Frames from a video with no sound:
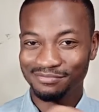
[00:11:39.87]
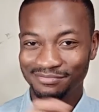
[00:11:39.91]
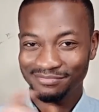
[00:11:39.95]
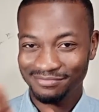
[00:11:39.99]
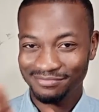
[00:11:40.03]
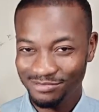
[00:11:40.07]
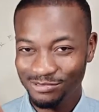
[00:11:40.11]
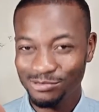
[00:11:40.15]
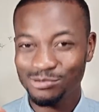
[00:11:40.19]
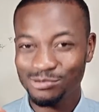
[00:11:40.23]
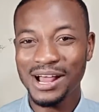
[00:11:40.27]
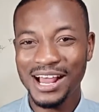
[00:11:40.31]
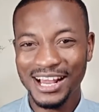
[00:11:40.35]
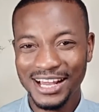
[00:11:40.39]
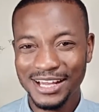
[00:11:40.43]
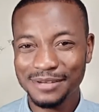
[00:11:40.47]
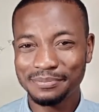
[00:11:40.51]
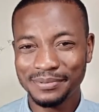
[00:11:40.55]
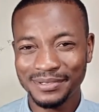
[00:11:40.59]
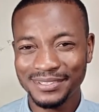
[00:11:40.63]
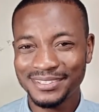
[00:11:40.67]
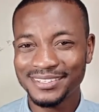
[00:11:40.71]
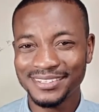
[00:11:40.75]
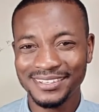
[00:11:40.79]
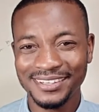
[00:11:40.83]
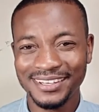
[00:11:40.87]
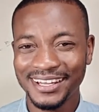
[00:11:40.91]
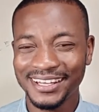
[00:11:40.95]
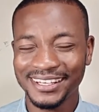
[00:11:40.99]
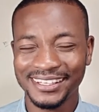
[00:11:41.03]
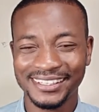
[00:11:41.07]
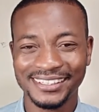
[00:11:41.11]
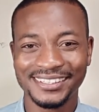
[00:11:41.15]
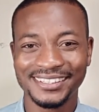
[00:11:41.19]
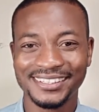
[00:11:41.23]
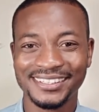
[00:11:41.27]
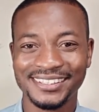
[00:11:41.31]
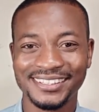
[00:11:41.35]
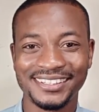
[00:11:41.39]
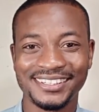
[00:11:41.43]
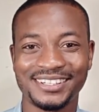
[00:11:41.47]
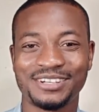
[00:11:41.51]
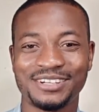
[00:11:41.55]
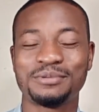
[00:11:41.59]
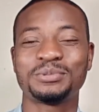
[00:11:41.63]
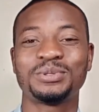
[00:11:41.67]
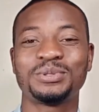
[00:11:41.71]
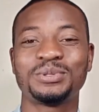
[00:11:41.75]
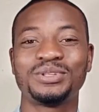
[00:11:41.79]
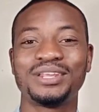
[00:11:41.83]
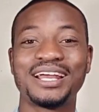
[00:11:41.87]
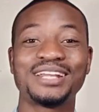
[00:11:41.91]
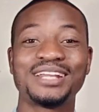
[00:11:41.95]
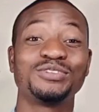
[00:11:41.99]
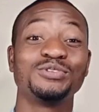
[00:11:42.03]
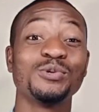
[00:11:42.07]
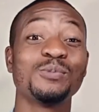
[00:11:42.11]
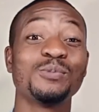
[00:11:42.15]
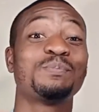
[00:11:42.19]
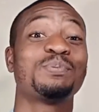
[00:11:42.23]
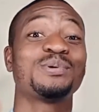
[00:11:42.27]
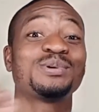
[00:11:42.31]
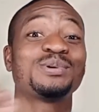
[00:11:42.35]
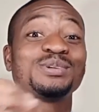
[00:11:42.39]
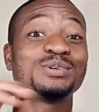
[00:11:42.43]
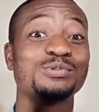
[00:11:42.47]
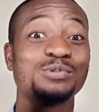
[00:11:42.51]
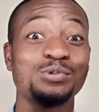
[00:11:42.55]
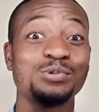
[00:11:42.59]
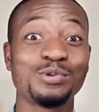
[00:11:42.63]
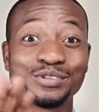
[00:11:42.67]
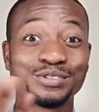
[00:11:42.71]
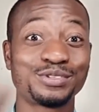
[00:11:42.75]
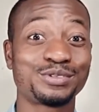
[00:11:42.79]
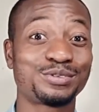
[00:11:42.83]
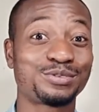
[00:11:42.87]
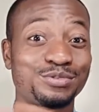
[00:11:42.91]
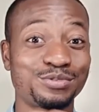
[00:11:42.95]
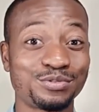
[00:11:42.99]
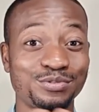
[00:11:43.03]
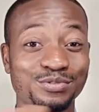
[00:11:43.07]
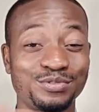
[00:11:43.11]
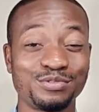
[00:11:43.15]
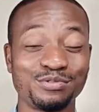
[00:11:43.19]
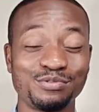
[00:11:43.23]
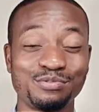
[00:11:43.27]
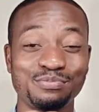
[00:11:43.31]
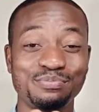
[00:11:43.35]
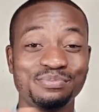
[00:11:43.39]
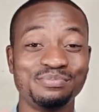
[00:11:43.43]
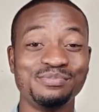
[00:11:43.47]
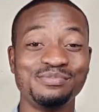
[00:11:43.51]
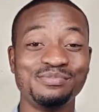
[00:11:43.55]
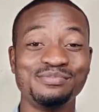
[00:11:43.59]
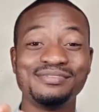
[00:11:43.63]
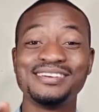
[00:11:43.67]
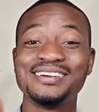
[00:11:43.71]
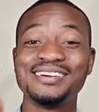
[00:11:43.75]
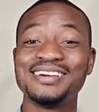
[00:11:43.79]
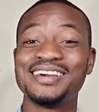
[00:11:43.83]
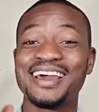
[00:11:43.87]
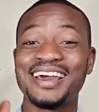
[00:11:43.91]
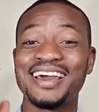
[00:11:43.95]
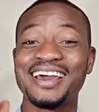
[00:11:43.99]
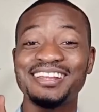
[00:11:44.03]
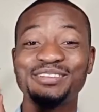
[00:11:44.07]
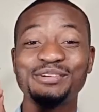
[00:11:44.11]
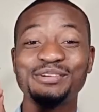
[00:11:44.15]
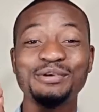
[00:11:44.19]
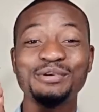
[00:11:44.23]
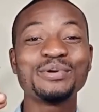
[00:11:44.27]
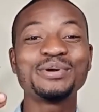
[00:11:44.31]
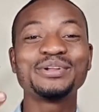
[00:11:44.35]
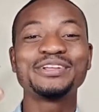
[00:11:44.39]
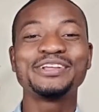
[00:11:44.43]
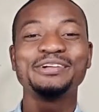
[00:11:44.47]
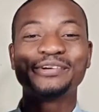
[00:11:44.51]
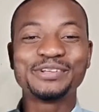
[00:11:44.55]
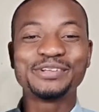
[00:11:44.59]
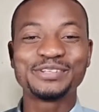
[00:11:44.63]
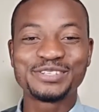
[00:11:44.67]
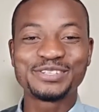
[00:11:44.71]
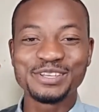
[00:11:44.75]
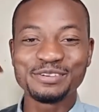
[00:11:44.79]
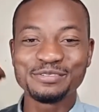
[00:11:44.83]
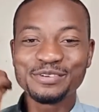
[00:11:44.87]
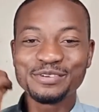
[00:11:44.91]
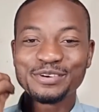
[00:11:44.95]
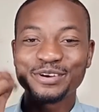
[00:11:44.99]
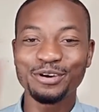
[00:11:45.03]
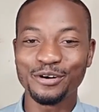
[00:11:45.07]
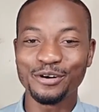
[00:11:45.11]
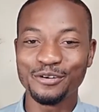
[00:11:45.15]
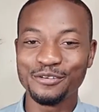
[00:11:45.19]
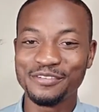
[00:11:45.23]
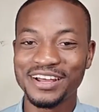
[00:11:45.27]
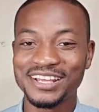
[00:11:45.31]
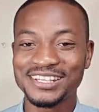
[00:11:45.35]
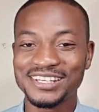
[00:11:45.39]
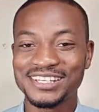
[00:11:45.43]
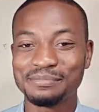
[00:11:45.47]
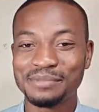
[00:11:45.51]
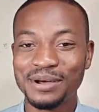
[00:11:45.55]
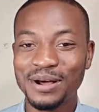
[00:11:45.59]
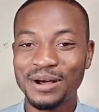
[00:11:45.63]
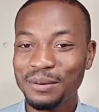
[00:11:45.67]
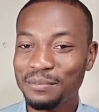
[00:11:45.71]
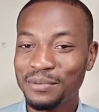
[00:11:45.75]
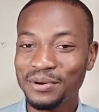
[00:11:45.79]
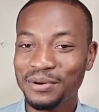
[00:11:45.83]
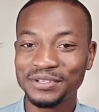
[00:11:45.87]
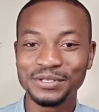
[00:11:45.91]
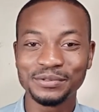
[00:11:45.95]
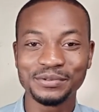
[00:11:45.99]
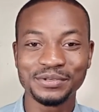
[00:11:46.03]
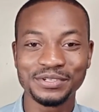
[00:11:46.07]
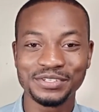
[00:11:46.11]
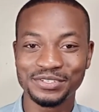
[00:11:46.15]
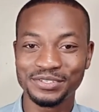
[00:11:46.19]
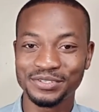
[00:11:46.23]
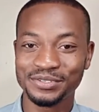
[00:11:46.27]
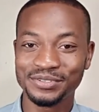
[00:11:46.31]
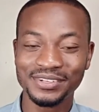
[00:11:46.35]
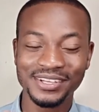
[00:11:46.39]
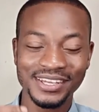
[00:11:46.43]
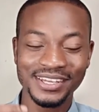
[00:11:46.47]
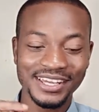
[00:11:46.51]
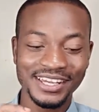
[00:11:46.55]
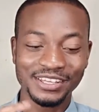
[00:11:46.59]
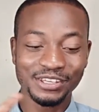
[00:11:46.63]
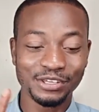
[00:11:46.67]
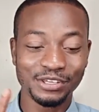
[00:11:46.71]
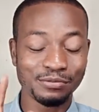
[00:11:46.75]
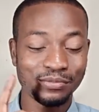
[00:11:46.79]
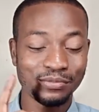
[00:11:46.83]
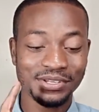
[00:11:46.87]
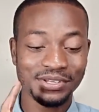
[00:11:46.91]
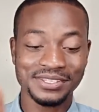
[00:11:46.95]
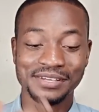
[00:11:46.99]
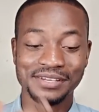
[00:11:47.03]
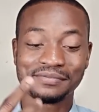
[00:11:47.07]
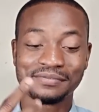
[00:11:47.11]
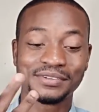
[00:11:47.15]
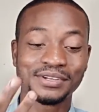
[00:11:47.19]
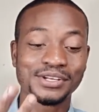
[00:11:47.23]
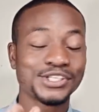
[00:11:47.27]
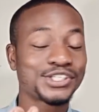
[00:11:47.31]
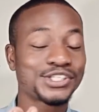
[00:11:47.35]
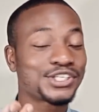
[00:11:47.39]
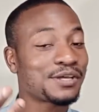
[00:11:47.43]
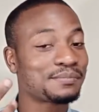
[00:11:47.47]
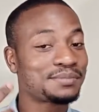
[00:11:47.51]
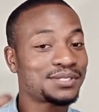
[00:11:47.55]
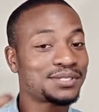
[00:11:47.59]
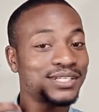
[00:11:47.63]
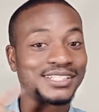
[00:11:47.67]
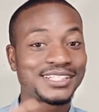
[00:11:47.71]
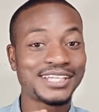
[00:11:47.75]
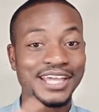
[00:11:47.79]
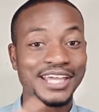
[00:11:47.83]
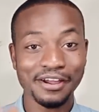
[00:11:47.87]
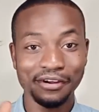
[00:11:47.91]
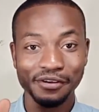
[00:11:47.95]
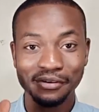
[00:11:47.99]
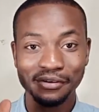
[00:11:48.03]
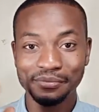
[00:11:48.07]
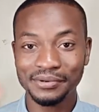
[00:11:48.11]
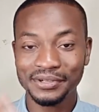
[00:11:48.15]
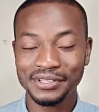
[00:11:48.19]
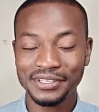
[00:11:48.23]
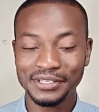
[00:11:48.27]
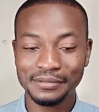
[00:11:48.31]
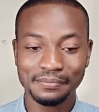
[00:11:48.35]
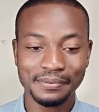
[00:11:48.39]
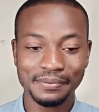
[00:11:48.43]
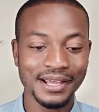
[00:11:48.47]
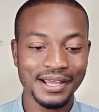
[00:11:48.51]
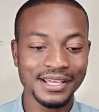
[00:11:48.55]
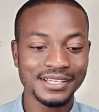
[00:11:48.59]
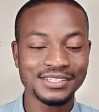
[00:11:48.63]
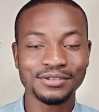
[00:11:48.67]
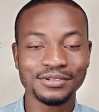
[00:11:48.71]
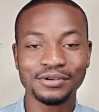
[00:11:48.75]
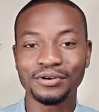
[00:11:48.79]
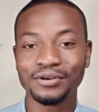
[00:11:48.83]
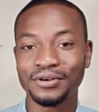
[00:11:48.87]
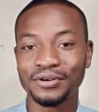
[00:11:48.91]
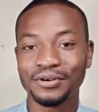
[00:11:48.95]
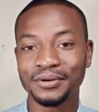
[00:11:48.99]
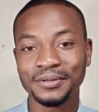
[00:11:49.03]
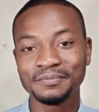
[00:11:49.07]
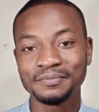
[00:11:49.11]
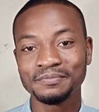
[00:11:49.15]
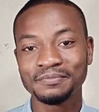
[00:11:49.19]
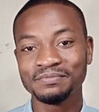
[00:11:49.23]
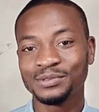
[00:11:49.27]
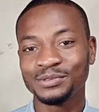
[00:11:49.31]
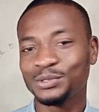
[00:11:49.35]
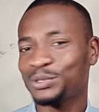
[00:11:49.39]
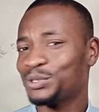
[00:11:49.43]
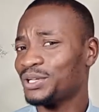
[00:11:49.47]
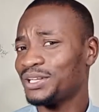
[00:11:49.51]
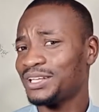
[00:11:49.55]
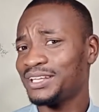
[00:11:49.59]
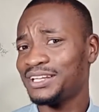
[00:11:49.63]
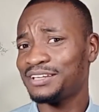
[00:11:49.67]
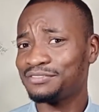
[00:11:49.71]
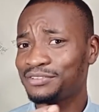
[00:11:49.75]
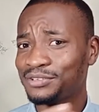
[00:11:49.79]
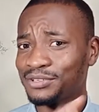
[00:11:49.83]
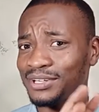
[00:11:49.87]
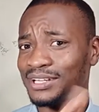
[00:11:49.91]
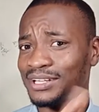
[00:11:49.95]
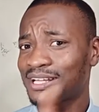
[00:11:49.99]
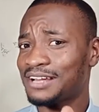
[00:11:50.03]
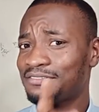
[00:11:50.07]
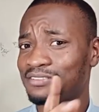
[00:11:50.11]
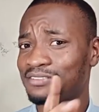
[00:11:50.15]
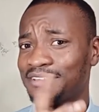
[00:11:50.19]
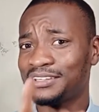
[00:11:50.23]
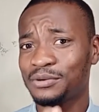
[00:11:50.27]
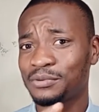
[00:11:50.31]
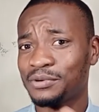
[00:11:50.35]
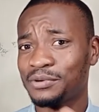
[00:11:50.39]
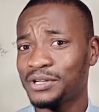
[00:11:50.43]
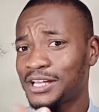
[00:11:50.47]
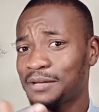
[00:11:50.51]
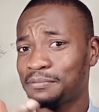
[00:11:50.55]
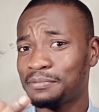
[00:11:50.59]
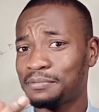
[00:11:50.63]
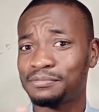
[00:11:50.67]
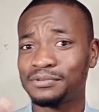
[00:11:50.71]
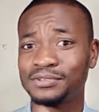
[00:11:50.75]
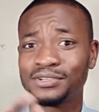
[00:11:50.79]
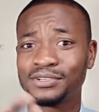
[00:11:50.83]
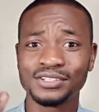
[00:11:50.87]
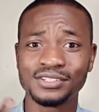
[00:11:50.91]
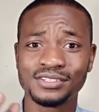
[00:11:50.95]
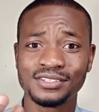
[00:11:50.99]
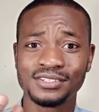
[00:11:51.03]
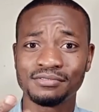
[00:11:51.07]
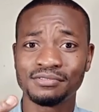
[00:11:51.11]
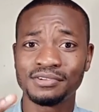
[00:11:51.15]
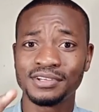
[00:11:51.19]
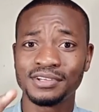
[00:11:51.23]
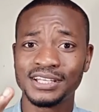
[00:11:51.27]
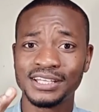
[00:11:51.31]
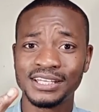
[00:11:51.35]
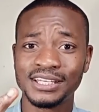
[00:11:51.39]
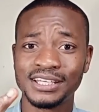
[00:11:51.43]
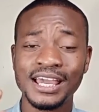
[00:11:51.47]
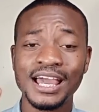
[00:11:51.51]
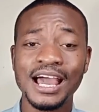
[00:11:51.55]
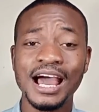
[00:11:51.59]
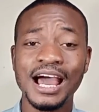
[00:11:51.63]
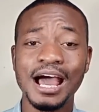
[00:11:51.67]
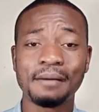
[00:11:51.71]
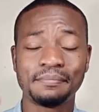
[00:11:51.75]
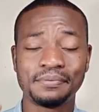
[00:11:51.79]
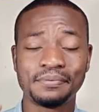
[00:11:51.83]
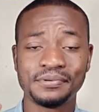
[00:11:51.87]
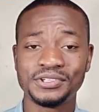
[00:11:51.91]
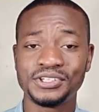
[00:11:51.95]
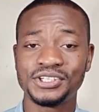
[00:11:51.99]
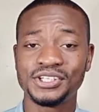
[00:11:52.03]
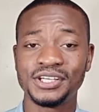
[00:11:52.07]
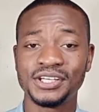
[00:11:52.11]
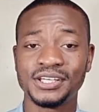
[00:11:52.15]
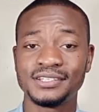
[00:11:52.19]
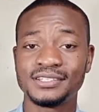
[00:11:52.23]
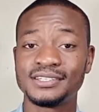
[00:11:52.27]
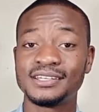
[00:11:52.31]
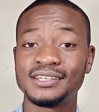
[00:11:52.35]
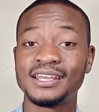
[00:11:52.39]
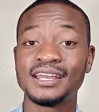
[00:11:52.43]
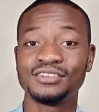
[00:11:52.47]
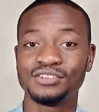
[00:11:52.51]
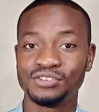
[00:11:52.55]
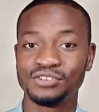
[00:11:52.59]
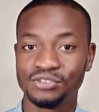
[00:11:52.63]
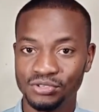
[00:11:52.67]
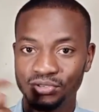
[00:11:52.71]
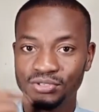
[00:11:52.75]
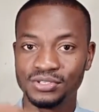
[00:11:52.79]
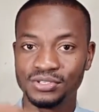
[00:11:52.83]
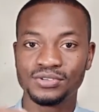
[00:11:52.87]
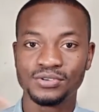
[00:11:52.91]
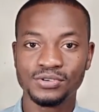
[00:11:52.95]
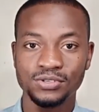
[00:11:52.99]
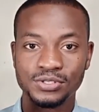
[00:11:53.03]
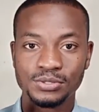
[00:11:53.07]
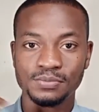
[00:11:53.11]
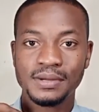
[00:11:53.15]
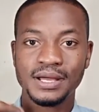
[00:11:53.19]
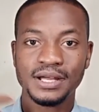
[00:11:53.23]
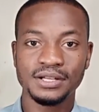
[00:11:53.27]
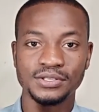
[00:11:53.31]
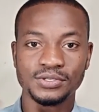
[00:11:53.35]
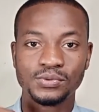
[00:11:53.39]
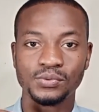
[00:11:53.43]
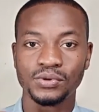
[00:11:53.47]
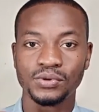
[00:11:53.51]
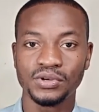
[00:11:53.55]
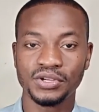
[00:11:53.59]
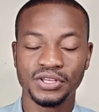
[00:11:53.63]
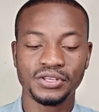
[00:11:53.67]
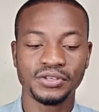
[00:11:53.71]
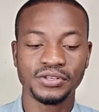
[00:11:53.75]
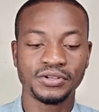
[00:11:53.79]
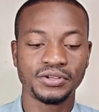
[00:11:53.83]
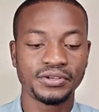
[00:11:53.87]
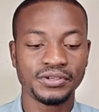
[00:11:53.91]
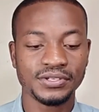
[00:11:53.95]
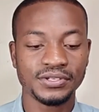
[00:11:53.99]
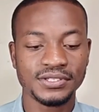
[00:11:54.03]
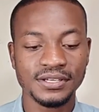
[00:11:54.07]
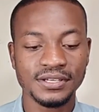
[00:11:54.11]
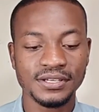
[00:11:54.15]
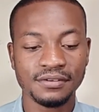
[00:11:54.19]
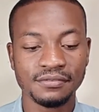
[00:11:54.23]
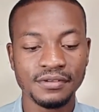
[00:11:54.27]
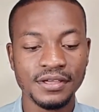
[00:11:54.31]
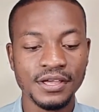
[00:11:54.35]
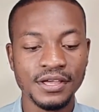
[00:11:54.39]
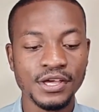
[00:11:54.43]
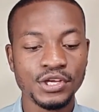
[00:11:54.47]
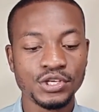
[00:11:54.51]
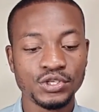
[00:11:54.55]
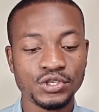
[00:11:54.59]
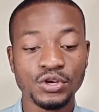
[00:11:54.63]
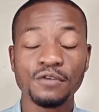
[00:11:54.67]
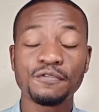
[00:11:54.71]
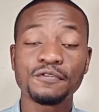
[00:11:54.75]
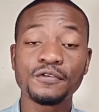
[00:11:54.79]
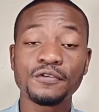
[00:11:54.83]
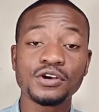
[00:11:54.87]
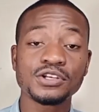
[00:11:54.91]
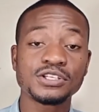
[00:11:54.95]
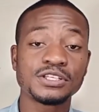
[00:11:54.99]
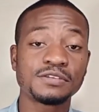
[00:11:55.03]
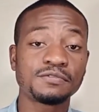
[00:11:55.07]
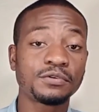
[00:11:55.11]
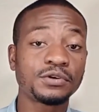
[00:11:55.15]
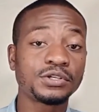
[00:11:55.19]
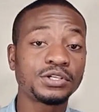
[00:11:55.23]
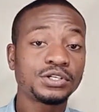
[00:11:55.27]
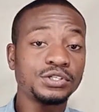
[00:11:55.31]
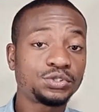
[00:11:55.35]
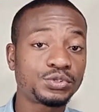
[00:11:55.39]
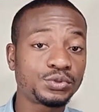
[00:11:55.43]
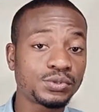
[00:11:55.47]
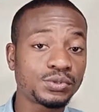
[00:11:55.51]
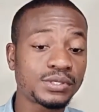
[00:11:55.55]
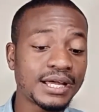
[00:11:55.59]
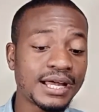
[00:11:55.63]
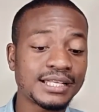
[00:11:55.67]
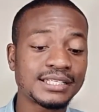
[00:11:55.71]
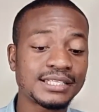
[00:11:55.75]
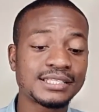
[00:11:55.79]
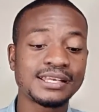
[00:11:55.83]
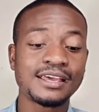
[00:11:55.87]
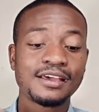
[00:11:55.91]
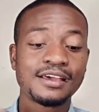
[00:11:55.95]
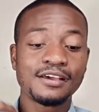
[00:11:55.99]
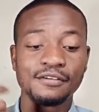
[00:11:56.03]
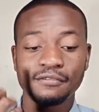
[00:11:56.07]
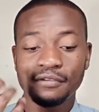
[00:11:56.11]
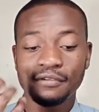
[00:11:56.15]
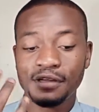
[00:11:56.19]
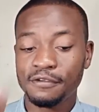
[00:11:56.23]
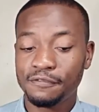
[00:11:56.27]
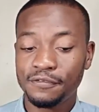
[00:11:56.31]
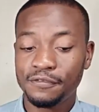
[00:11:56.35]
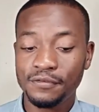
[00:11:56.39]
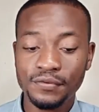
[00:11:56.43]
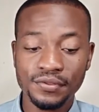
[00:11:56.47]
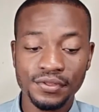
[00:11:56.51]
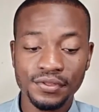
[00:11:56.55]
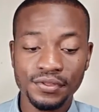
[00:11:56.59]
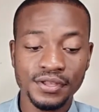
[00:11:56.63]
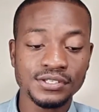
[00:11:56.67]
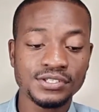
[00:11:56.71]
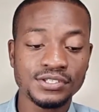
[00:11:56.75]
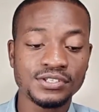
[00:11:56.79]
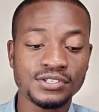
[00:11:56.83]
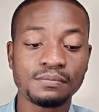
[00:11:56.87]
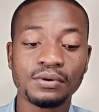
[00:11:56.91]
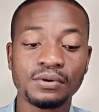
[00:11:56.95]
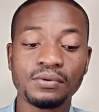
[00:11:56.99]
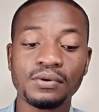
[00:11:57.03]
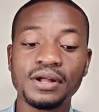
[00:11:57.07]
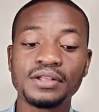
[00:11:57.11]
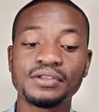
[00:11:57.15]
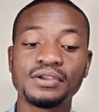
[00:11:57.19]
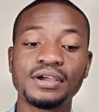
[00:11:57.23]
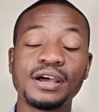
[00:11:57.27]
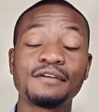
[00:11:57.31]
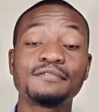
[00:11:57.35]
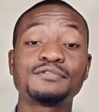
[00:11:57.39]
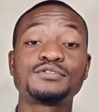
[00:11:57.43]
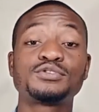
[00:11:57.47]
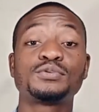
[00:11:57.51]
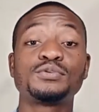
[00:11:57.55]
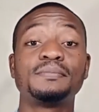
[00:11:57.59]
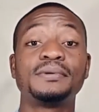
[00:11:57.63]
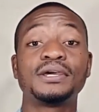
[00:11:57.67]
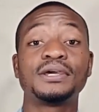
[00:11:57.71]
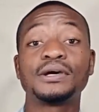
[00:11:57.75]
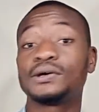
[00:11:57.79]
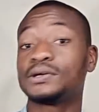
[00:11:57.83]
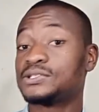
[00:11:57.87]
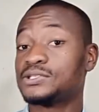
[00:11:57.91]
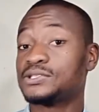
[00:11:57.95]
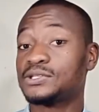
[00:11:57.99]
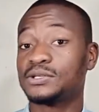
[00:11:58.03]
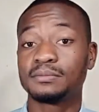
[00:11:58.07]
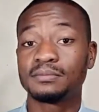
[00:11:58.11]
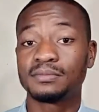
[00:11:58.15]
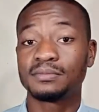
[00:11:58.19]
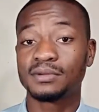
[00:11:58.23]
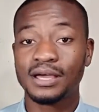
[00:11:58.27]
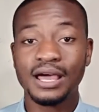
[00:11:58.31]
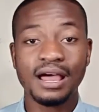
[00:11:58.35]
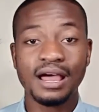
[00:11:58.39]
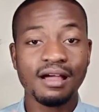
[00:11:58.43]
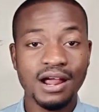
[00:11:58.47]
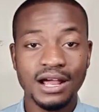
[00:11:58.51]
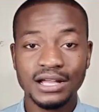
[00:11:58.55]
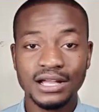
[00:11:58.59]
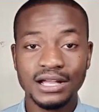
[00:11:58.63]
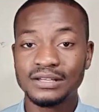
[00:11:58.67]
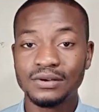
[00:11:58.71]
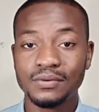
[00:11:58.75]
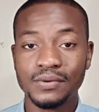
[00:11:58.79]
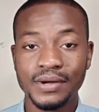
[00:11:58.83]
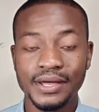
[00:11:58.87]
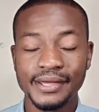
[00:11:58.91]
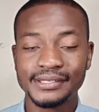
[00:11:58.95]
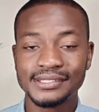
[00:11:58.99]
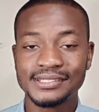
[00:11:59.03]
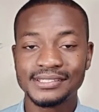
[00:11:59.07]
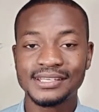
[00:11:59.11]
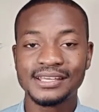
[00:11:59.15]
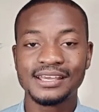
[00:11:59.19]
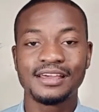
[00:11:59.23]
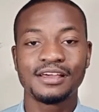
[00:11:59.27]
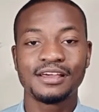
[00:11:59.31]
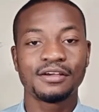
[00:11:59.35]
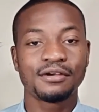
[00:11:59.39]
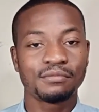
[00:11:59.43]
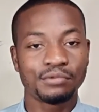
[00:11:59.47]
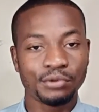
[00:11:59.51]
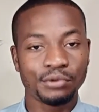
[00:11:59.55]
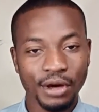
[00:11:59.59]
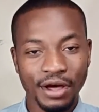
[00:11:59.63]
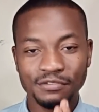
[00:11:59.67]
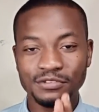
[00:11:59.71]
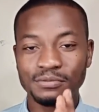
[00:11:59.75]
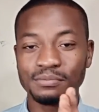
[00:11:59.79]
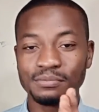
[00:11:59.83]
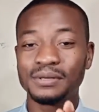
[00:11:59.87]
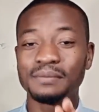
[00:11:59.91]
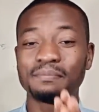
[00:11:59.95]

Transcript: whack person, like, come on, that nobody wants to do. Nobody wants to even converse about money with you. You must have done something terrible in the past, or you're living your life in a way that people don't really appreciate. Then it goes back to working on yourself. So of course, if you want to do that, a few things. Number one, you have to be awesome character wise. You have to be a